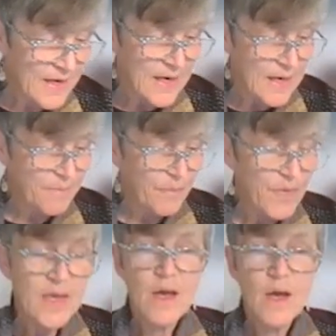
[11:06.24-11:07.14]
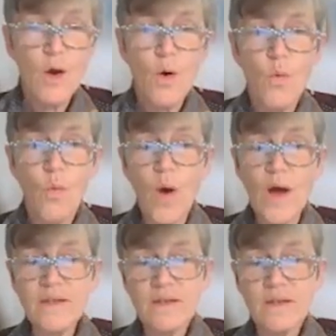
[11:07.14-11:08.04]
Um,
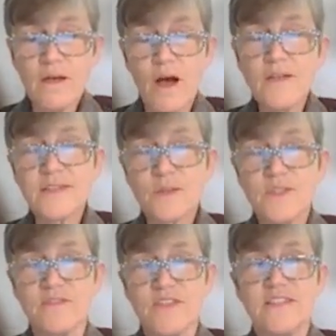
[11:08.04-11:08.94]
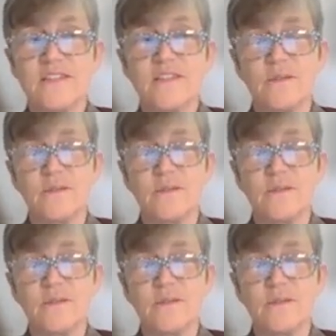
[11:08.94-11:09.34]
one consequence of this is,